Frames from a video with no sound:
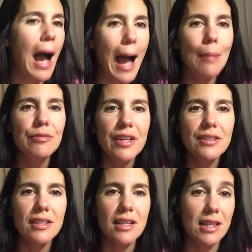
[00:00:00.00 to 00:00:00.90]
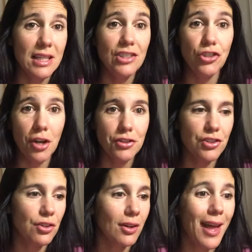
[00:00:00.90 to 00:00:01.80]
Obviously, these
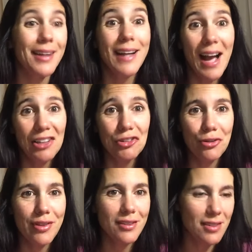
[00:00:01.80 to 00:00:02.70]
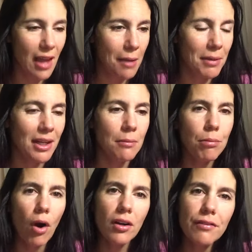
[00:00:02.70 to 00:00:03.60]
judges are a lot kinder than Simon, and
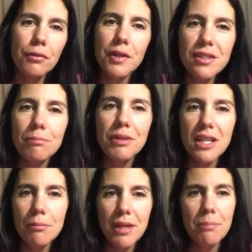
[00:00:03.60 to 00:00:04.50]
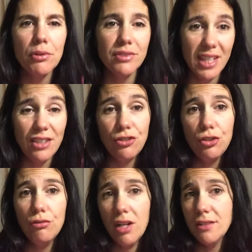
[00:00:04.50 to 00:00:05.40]
part of the reason pe people did
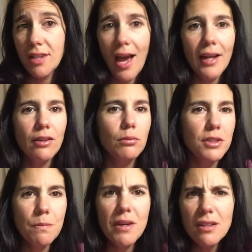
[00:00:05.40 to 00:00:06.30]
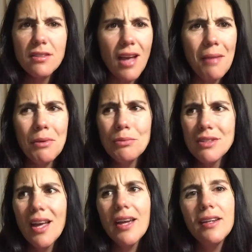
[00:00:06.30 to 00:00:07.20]
tune into Idol was because Simon
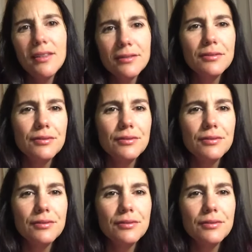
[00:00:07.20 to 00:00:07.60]
was like